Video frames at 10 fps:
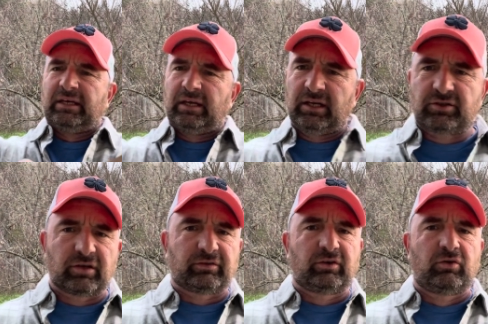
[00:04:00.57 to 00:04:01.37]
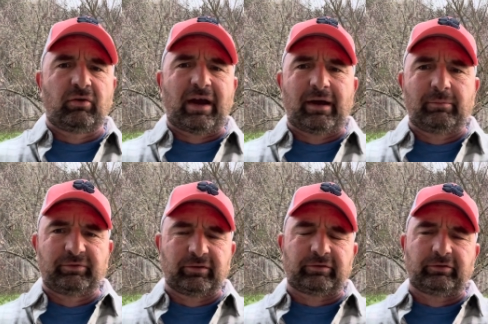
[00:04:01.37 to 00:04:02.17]
It just
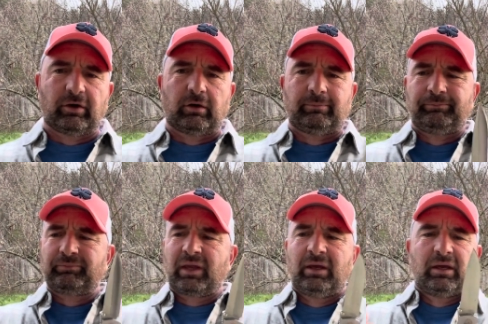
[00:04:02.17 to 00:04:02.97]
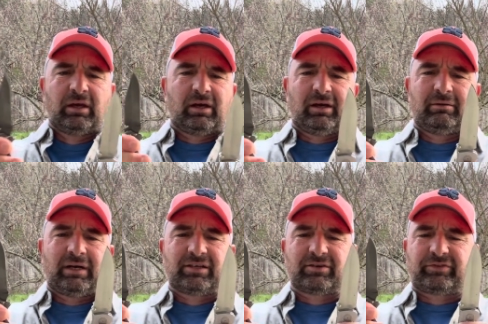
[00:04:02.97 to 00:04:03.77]
grabs. And so
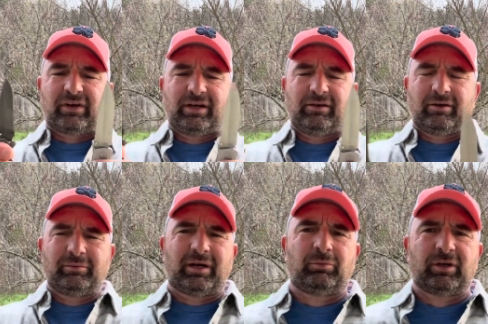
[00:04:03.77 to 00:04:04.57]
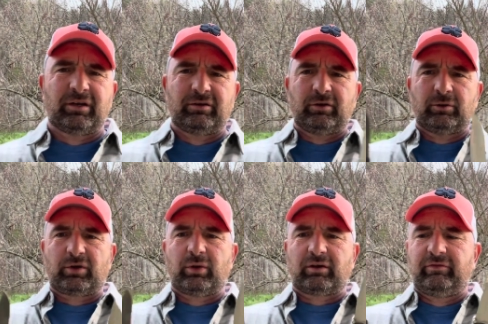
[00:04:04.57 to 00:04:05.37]
I just thought, I wanted to do a
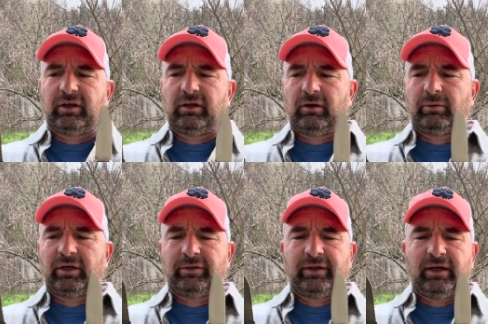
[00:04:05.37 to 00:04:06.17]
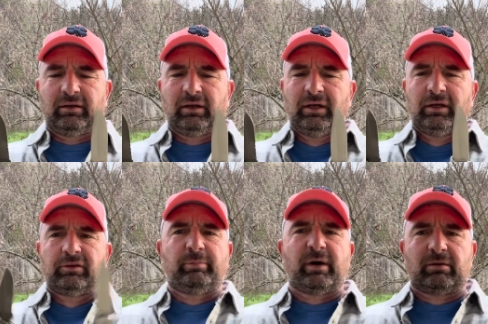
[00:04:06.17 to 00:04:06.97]
quick video on that.
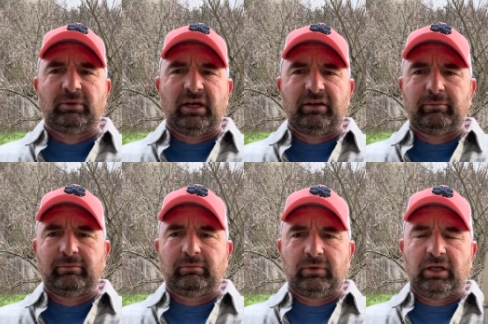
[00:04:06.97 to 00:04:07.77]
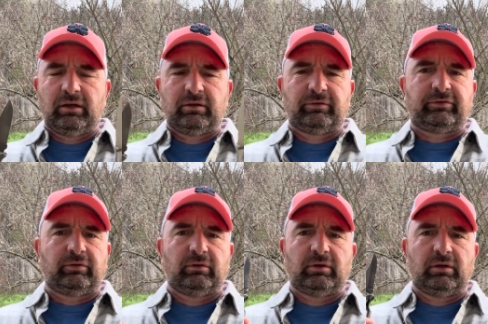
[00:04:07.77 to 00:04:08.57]
The bottom line is,
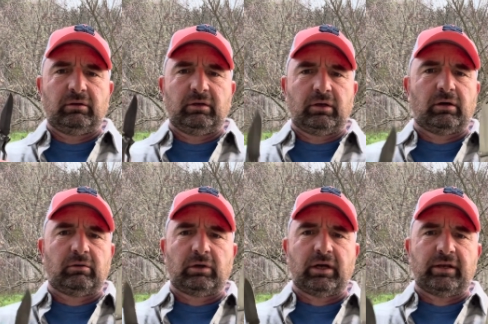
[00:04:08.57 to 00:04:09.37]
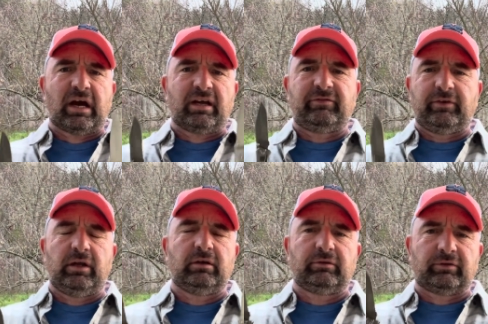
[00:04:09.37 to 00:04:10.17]
a knife
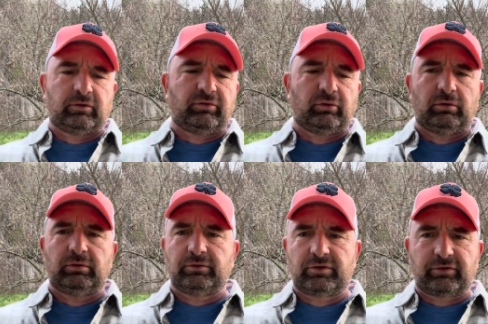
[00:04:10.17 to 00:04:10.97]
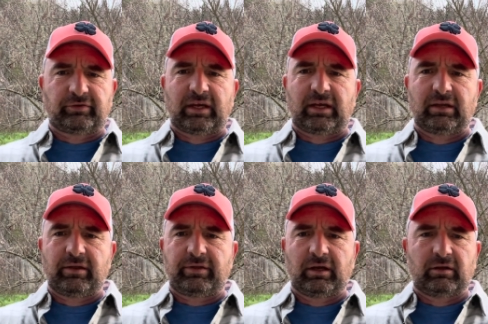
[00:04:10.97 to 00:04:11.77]
is a tool, just like
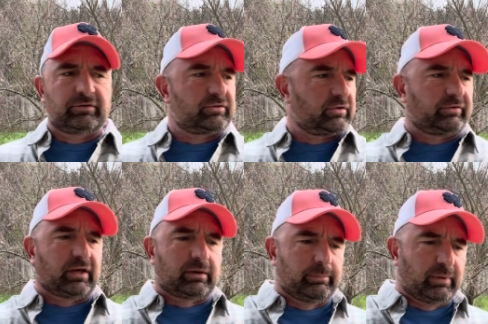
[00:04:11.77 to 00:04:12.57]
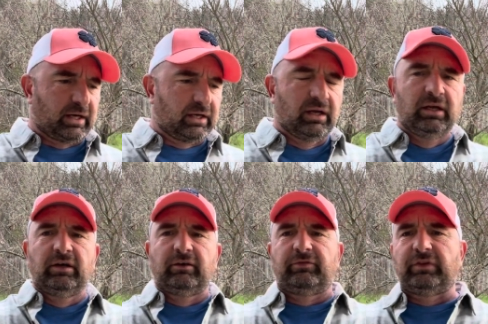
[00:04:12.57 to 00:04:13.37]
anything else, just like my
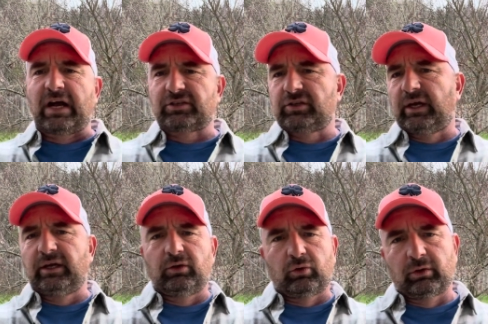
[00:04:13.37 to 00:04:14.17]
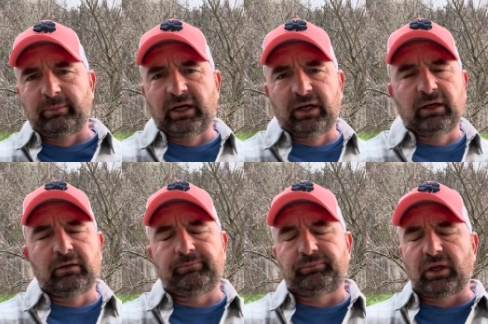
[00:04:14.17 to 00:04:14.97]
flashlight or my
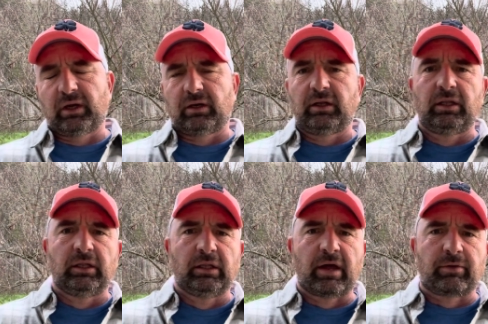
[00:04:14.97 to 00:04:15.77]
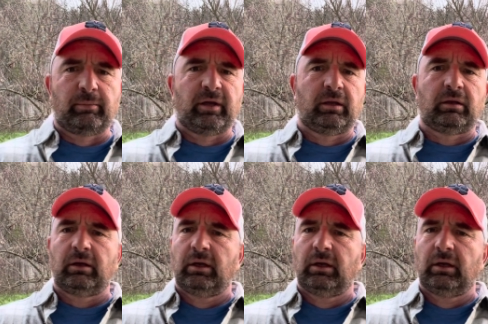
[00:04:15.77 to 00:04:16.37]
Leatherman.